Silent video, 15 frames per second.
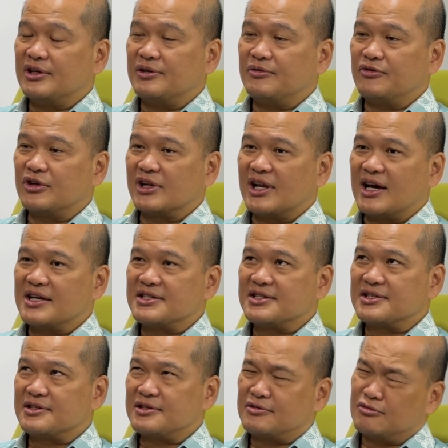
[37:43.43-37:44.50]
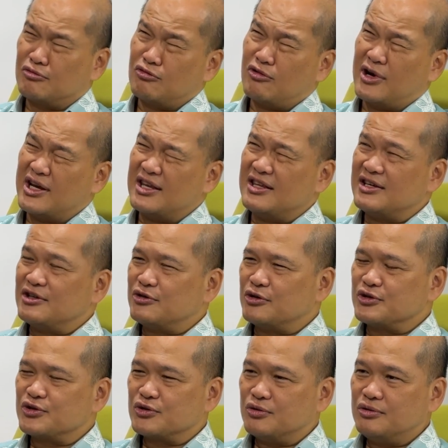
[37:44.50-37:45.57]
for the last 1 year
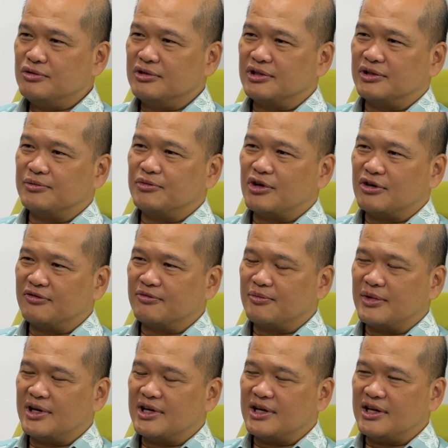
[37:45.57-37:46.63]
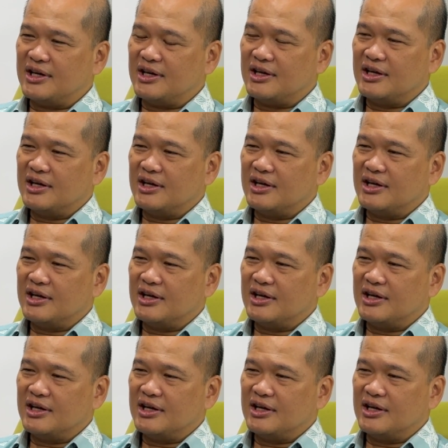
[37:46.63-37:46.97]
or so of my